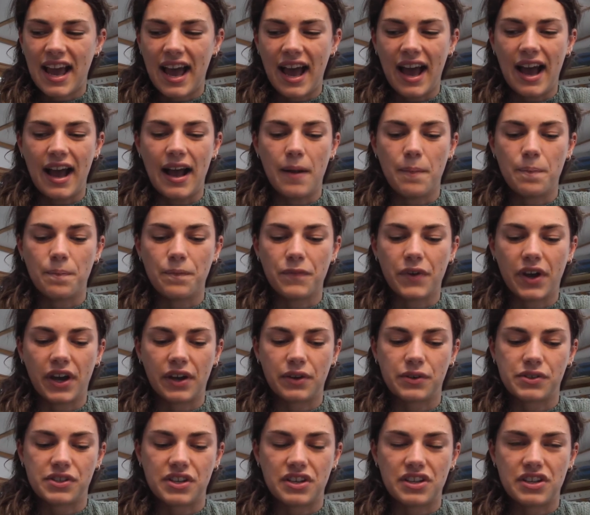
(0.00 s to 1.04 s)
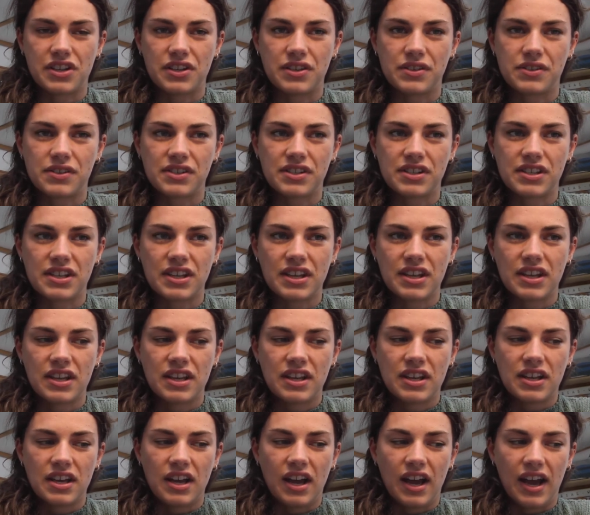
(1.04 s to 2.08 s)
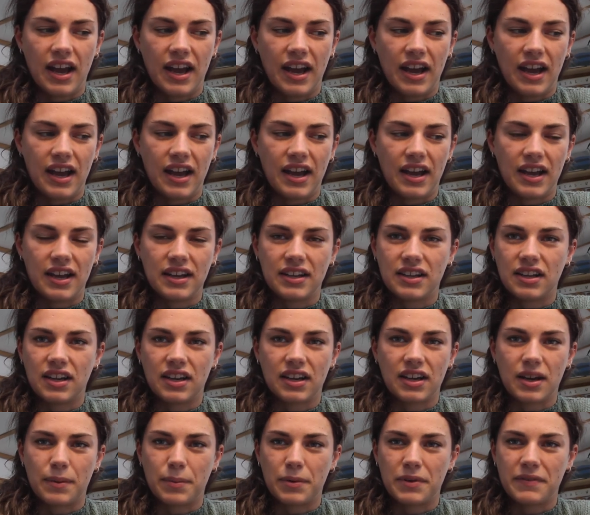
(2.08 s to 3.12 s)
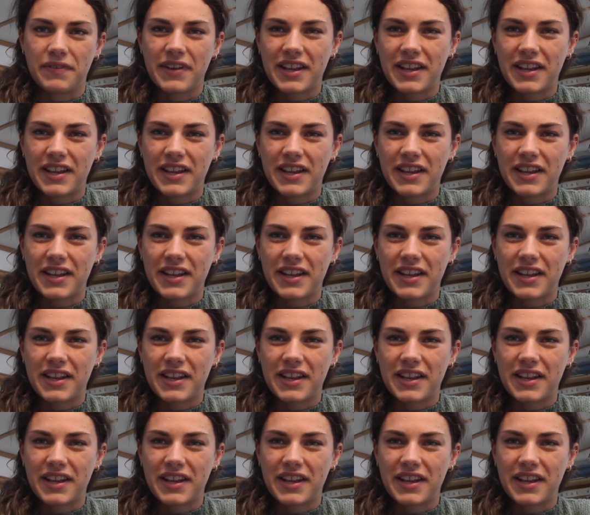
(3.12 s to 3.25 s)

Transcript: I also used a couple of